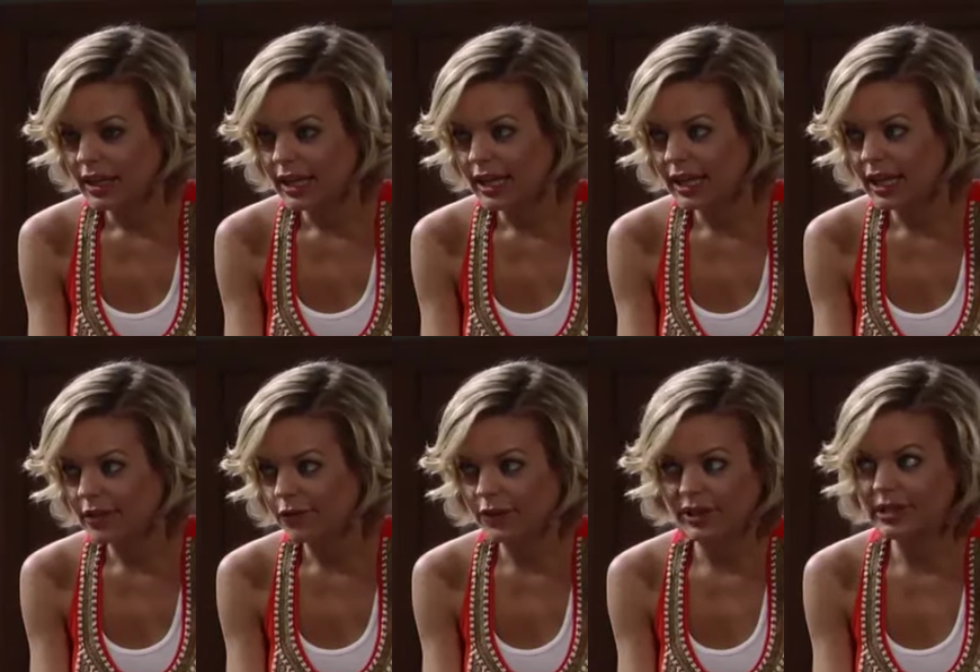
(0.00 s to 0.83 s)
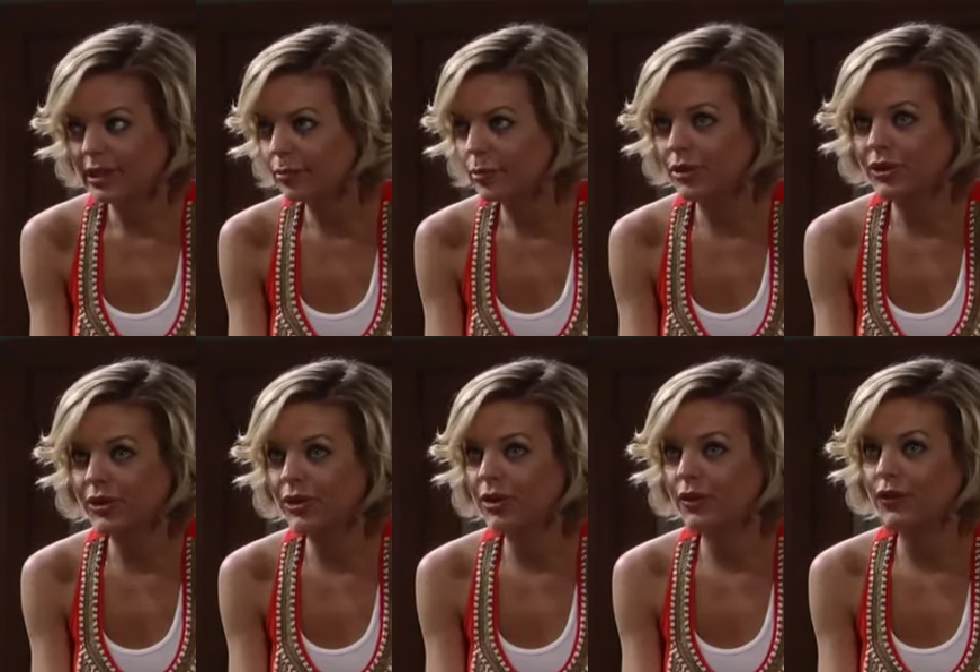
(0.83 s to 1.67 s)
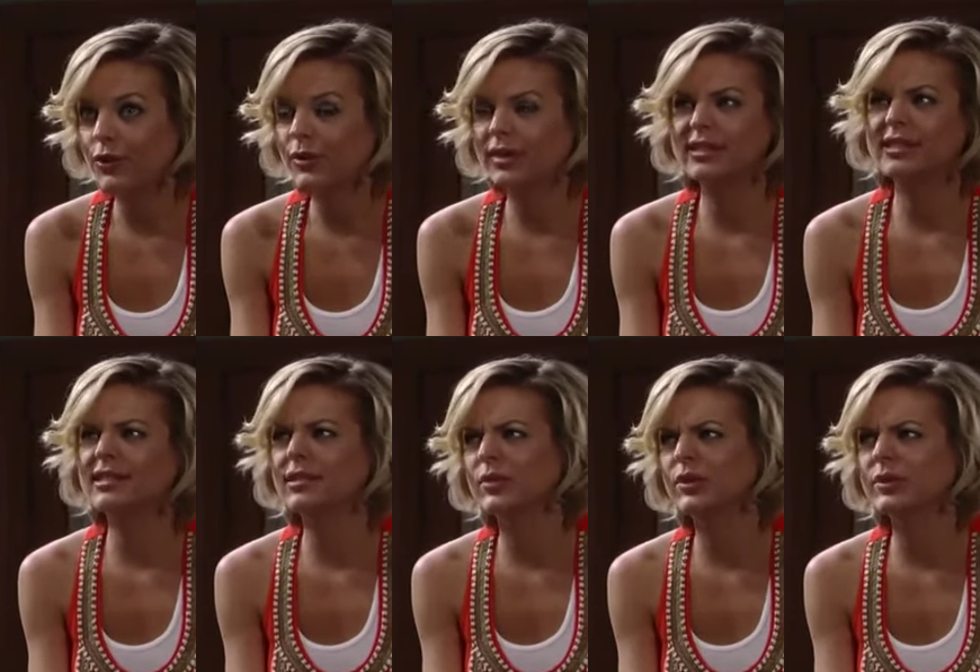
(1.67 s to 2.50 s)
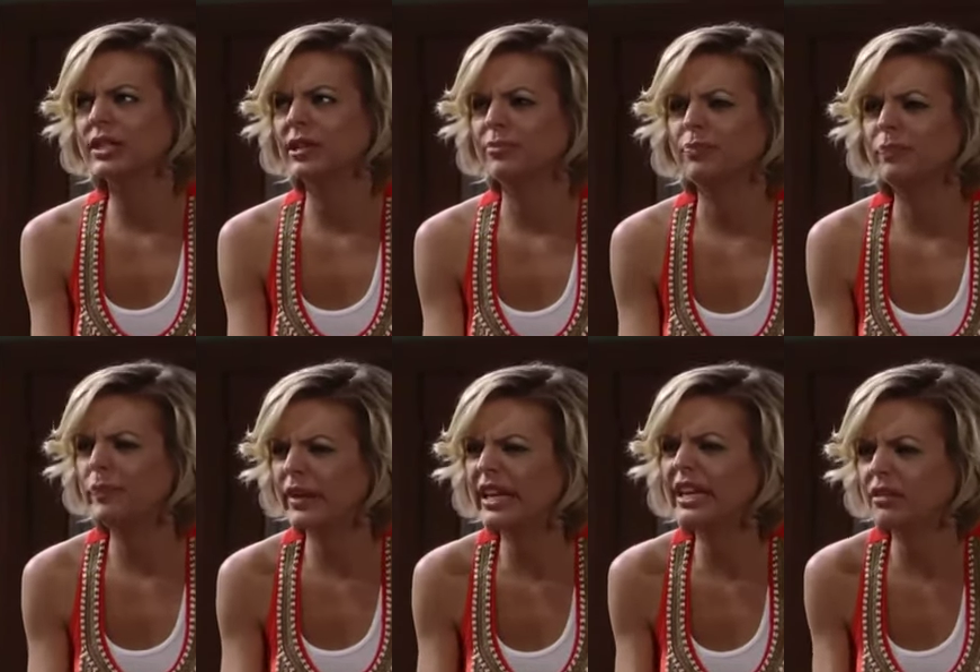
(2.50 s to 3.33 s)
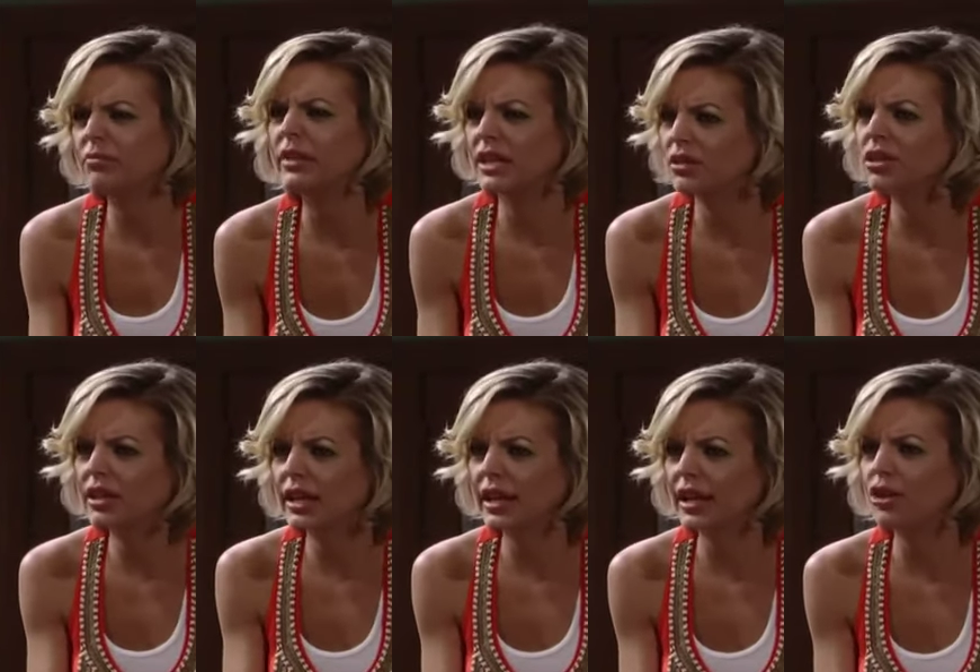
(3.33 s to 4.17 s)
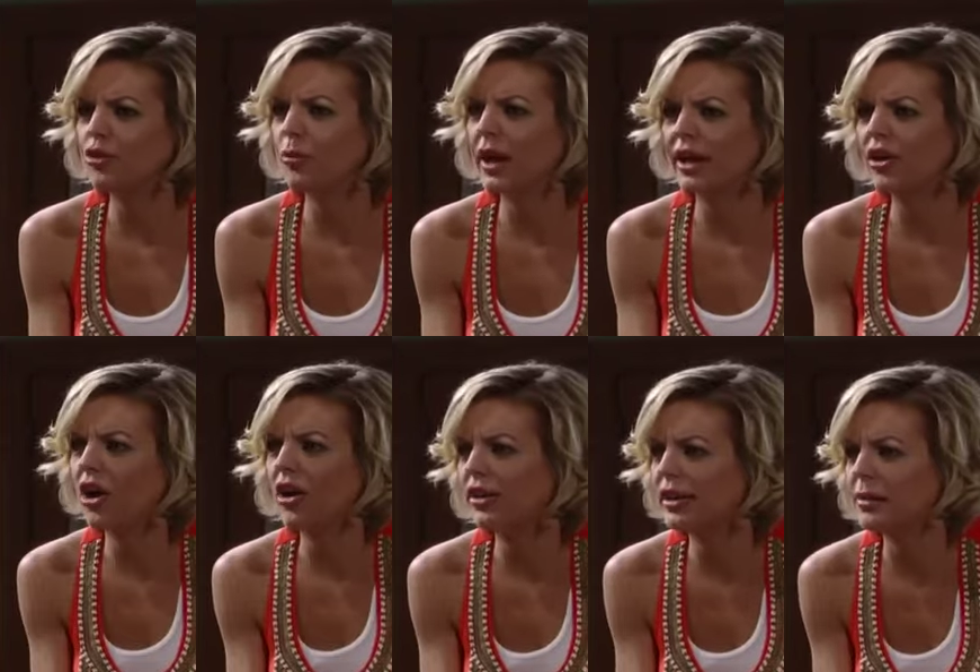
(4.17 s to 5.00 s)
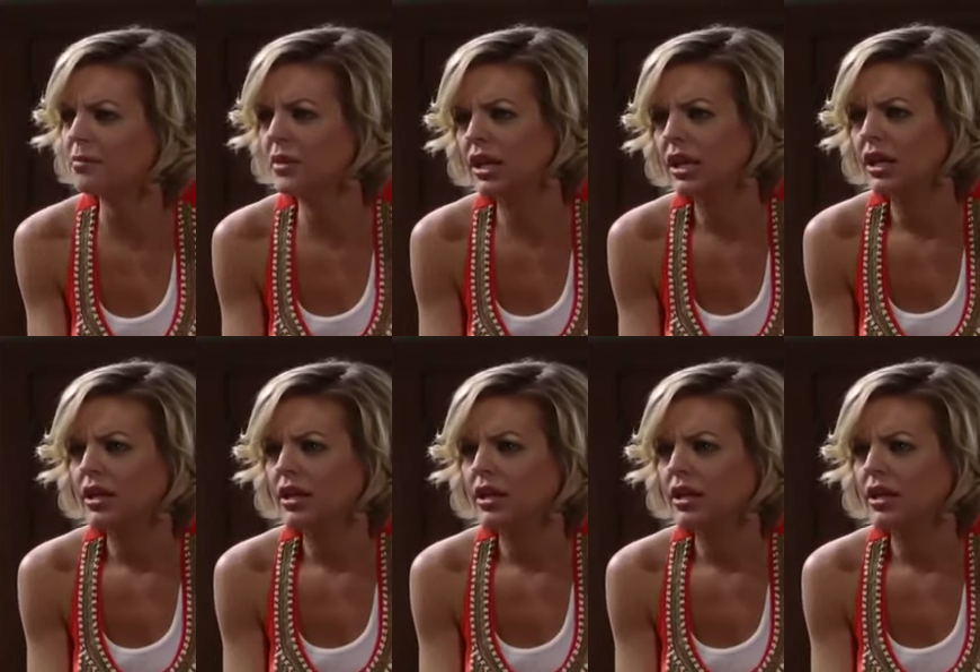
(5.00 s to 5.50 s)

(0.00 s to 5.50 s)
Like, for example, if you were to see someone who's kind of big and mean-looking, you might call him